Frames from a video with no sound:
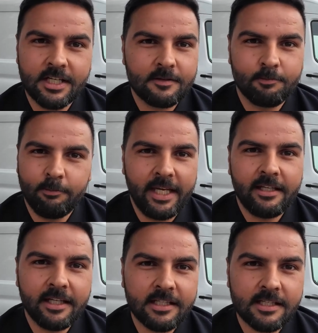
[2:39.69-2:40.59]
just
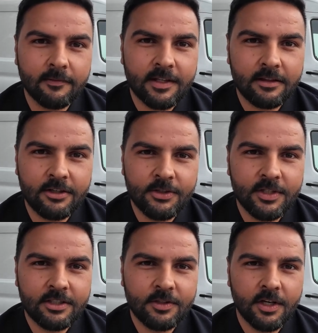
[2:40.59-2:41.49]
maintenance stuff that they're
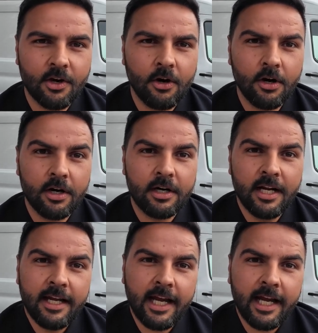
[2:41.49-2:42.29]
doing to the car,